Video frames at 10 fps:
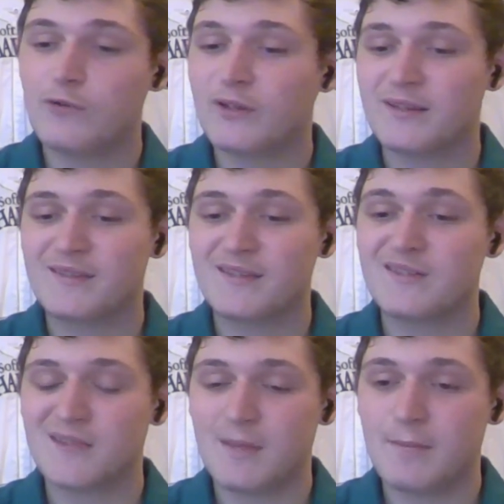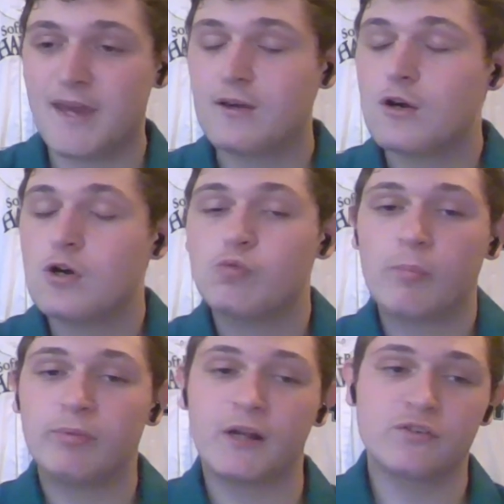what the decisions they make,
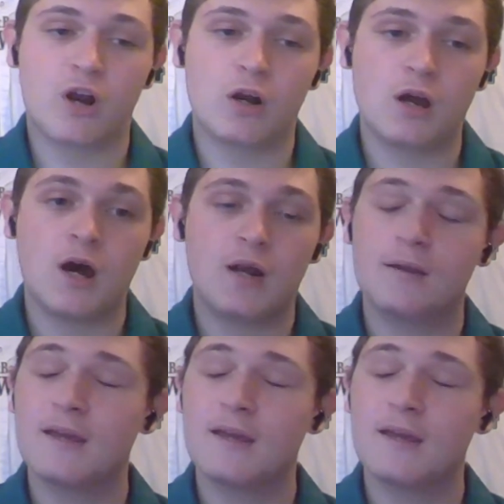what players are gone.